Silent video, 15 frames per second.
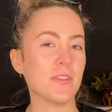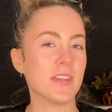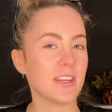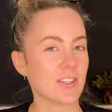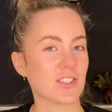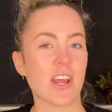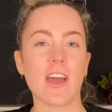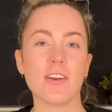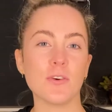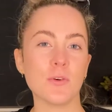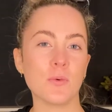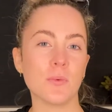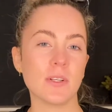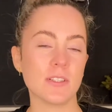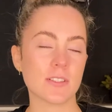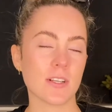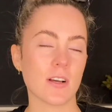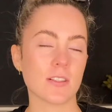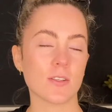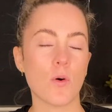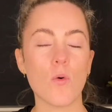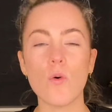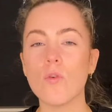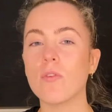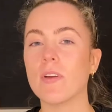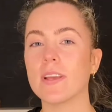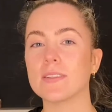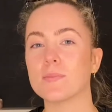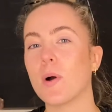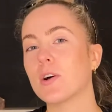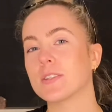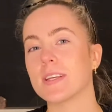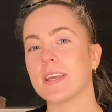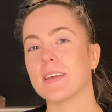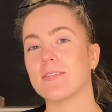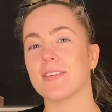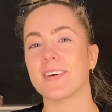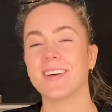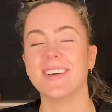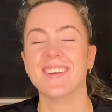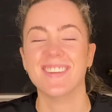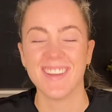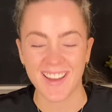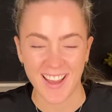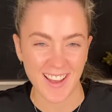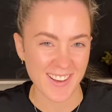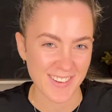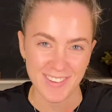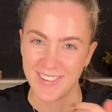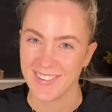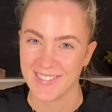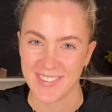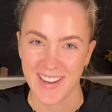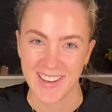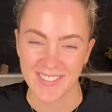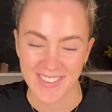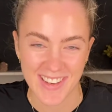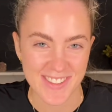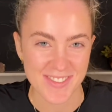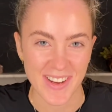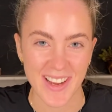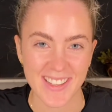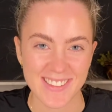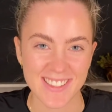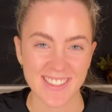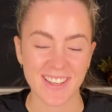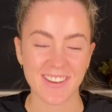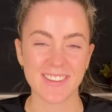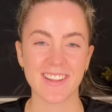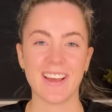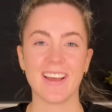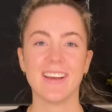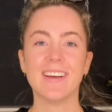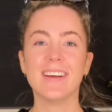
this channel we discuss all things positive. Where's my accent going there?